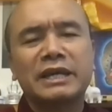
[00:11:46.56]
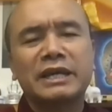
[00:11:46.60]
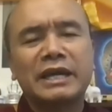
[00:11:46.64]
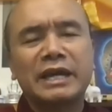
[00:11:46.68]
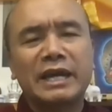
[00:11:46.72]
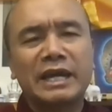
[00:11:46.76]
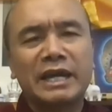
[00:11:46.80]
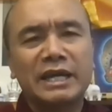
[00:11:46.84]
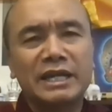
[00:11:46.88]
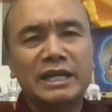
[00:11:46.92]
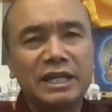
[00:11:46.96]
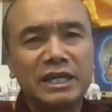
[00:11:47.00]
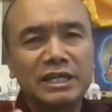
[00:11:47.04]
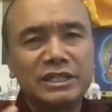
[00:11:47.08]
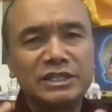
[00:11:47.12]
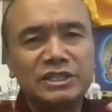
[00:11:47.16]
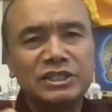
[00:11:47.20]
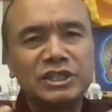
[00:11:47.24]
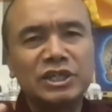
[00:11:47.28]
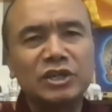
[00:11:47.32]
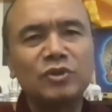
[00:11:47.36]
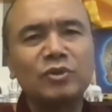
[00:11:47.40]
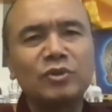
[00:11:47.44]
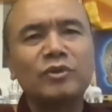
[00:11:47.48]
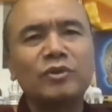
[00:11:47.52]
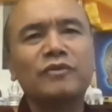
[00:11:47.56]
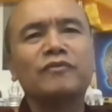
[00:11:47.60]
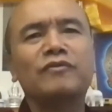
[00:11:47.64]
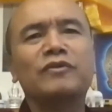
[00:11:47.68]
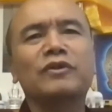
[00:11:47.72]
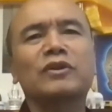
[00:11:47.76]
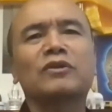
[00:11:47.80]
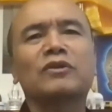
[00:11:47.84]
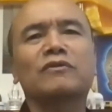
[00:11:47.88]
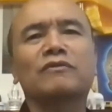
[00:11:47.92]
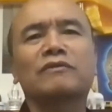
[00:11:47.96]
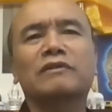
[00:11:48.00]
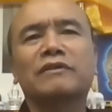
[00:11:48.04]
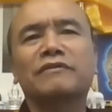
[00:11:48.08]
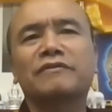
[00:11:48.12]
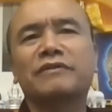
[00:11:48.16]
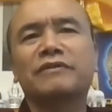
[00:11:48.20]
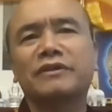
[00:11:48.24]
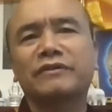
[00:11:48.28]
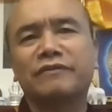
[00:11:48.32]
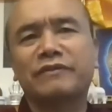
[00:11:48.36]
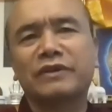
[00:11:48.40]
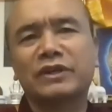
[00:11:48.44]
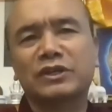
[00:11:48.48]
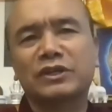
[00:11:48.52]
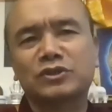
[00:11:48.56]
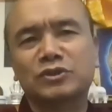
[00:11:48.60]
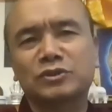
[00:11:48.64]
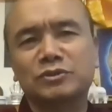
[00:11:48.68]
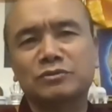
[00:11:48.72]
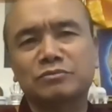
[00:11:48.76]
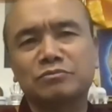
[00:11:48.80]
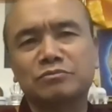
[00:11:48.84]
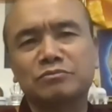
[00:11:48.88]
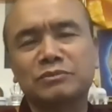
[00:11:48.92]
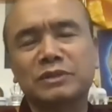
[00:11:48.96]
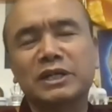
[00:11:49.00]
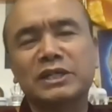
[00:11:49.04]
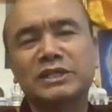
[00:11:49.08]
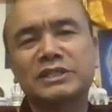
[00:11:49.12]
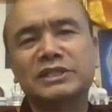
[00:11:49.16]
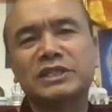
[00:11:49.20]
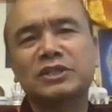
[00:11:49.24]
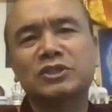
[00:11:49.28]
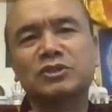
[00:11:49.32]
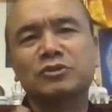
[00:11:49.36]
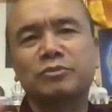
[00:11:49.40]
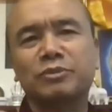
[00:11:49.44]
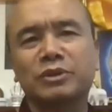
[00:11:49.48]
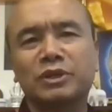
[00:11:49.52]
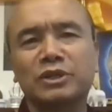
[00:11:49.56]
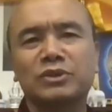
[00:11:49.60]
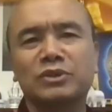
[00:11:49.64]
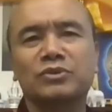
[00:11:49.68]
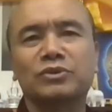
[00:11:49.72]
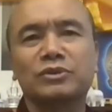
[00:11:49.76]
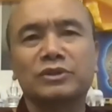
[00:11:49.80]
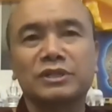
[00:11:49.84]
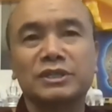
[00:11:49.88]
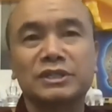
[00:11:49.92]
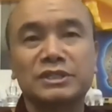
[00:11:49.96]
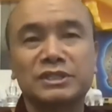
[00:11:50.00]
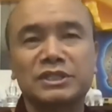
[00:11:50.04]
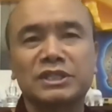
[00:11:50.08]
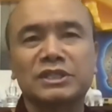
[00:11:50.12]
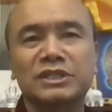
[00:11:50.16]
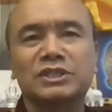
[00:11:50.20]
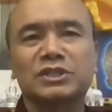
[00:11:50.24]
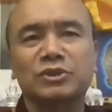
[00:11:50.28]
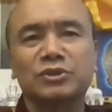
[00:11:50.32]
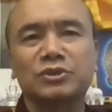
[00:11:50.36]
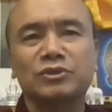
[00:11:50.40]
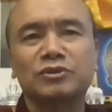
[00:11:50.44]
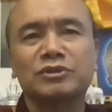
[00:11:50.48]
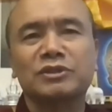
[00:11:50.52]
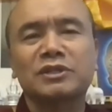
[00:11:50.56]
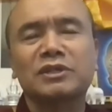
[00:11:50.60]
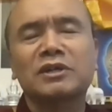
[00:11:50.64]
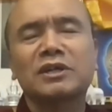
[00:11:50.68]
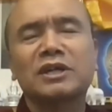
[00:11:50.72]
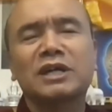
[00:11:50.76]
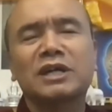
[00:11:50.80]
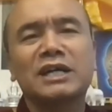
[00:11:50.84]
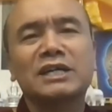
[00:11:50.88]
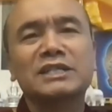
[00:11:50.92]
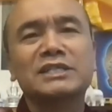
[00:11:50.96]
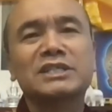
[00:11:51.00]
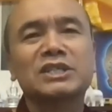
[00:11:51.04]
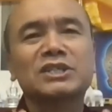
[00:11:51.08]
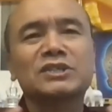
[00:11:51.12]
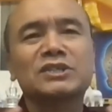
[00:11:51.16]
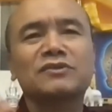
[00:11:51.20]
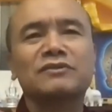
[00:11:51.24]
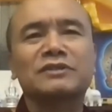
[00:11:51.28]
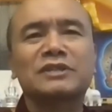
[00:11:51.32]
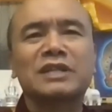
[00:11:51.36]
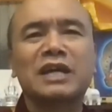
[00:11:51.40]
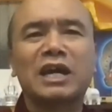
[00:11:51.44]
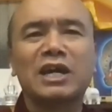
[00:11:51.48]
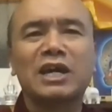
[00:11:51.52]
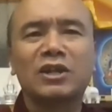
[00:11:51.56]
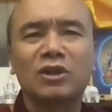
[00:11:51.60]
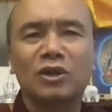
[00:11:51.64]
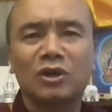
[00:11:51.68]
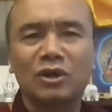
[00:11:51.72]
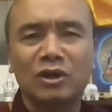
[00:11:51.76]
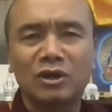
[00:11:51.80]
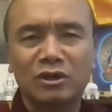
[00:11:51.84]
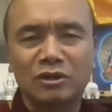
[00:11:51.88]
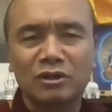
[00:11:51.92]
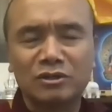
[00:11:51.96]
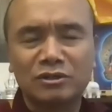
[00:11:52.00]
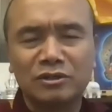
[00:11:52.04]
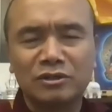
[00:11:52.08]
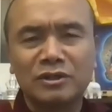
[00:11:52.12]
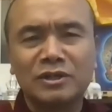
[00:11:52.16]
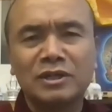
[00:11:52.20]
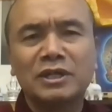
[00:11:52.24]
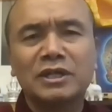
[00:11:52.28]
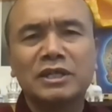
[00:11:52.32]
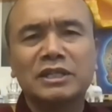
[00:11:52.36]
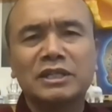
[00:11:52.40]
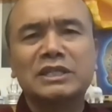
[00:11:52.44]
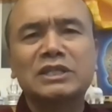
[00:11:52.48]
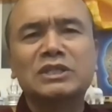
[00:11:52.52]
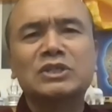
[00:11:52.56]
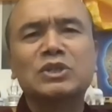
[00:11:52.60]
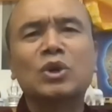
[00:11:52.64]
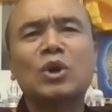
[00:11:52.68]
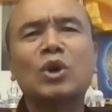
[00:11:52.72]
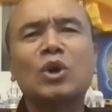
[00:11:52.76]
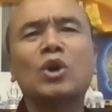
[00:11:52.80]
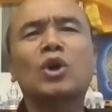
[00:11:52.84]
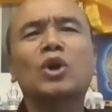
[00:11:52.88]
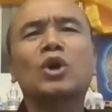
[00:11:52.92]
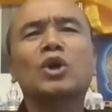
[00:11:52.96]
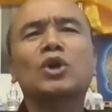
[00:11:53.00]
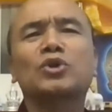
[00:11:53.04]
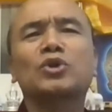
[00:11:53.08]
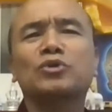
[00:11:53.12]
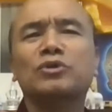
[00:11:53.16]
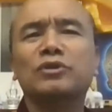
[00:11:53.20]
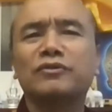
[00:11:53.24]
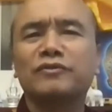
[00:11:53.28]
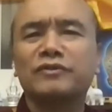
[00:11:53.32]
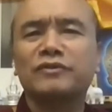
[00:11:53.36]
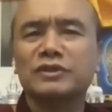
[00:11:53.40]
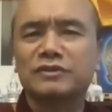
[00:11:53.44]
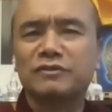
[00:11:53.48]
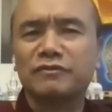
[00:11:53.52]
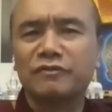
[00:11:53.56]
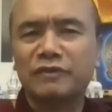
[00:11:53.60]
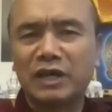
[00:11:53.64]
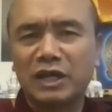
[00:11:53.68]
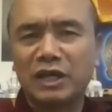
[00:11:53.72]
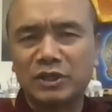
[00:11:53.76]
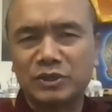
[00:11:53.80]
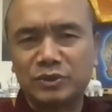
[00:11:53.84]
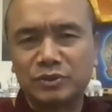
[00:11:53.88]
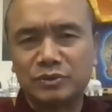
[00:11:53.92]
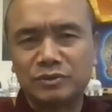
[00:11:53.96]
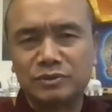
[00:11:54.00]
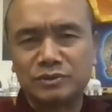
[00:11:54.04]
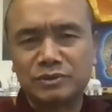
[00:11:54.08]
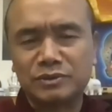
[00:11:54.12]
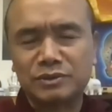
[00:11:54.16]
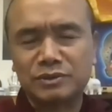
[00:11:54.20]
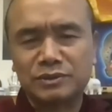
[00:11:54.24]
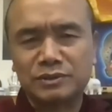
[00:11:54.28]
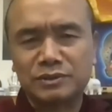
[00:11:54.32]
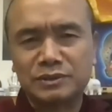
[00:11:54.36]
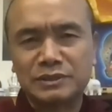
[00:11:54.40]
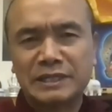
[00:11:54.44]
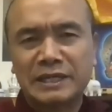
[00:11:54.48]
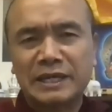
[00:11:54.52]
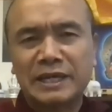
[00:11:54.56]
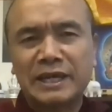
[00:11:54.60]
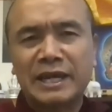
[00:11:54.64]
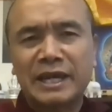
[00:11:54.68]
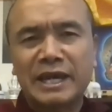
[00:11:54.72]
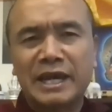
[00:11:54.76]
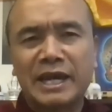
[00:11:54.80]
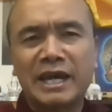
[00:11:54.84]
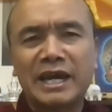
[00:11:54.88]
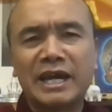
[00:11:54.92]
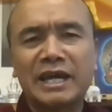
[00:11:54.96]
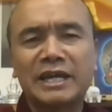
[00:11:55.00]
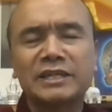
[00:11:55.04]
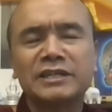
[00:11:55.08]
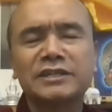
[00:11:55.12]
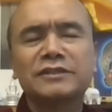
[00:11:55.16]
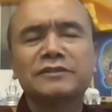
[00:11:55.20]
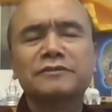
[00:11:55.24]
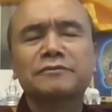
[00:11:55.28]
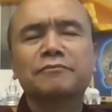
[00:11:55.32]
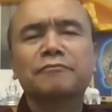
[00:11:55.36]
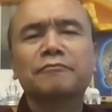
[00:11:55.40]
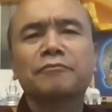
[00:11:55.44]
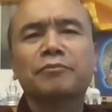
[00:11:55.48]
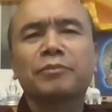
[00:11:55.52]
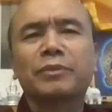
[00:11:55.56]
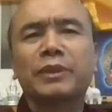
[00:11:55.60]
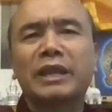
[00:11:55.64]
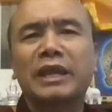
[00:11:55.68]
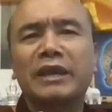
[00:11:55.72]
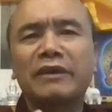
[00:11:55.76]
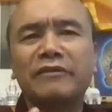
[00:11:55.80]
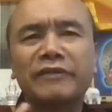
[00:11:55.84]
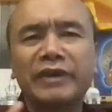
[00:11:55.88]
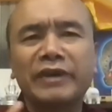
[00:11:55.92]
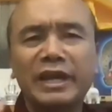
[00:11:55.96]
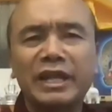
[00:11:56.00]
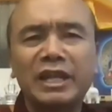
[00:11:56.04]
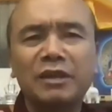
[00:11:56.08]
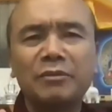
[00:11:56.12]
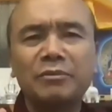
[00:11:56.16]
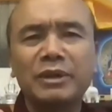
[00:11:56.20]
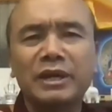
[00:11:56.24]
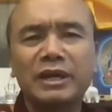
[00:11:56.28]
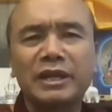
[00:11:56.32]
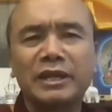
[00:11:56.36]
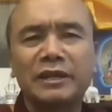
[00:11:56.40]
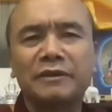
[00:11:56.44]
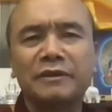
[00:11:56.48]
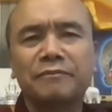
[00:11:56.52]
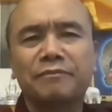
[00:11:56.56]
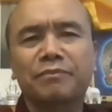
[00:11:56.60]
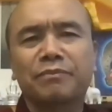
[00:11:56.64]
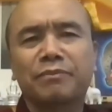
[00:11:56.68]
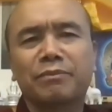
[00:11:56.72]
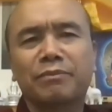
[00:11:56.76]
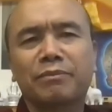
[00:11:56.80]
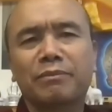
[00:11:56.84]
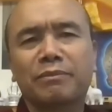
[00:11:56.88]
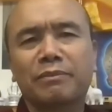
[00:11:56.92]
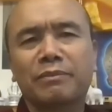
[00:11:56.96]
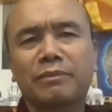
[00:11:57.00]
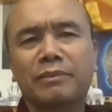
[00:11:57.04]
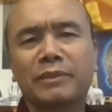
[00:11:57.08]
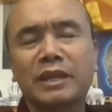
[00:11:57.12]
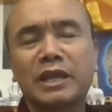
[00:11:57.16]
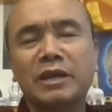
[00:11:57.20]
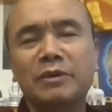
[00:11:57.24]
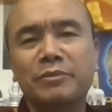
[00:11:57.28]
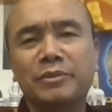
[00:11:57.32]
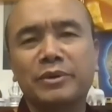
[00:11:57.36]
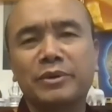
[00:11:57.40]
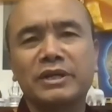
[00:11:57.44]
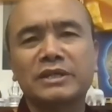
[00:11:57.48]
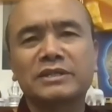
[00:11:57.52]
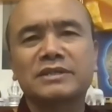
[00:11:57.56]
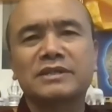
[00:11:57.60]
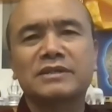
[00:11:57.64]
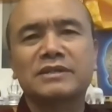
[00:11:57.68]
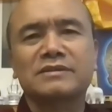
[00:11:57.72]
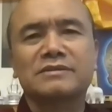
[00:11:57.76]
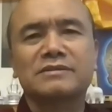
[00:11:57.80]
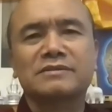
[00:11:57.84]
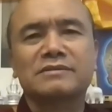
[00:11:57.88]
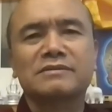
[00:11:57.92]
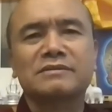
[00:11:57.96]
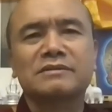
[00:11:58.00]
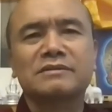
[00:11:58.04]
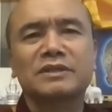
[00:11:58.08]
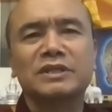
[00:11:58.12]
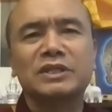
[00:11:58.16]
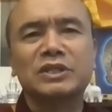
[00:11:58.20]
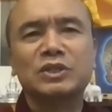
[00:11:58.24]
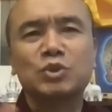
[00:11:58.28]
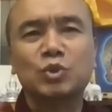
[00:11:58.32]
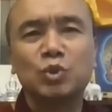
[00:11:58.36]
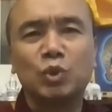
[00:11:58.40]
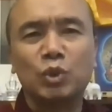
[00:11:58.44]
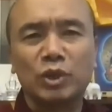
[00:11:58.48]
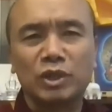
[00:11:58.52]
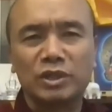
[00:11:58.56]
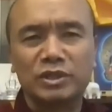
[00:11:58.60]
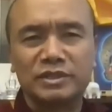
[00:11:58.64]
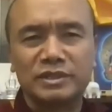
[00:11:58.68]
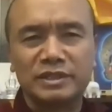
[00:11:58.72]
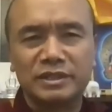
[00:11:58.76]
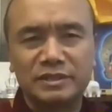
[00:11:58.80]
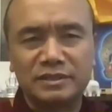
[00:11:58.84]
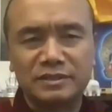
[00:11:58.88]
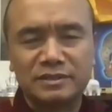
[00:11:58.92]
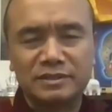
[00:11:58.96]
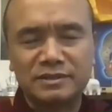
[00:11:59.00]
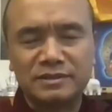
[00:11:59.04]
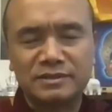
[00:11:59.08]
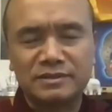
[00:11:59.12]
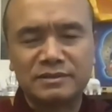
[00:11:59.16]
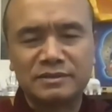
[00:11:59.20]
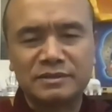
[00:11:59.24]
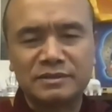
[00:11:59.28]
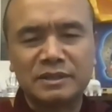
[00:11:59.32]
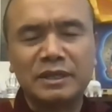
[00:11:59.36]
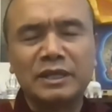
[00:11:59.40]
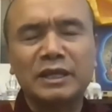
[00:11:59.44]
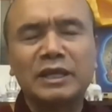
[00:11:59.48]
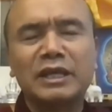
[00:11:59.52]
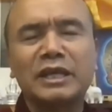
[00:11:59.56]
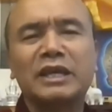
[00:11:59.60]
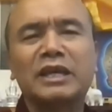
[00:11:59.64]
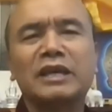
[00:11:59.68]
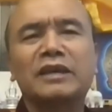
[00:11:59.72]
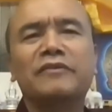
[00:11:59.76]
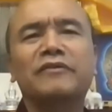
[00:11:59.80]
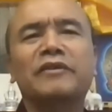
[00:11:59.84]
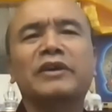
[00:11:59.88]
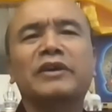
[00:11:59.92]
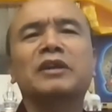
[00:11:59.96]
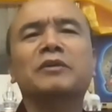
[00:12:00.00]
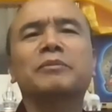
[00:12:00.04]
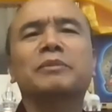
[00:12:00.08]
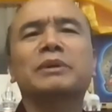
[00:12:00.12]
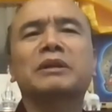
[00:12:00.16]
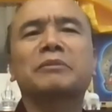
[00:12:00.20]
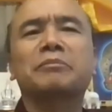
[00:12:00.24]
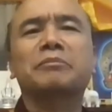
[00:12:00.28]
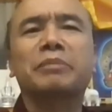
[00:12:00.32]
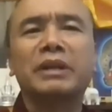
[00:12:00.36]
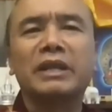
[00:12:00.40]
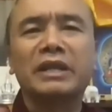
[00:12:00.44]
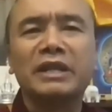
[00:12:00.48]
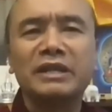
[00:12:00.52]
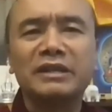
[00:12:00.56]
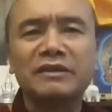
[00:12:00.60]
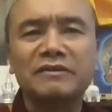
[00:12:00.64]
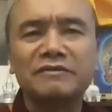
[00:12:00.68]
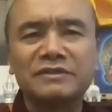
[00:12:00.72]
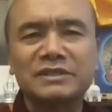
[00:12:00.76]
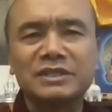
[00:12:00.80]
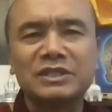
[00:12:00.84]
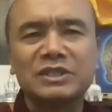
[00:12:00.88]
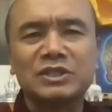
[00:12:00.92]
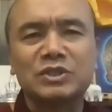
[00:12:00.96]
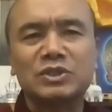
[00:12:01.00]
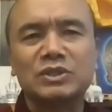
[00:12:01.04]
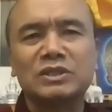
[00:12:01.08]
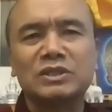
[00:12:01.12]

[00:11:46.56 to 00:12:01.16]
and a genuine feeling of love and affection, a sense of brotherhood and sisterhood, a sense of dialogue. These are all universal values. And if anybody embraces these qualities, if anybody believes in these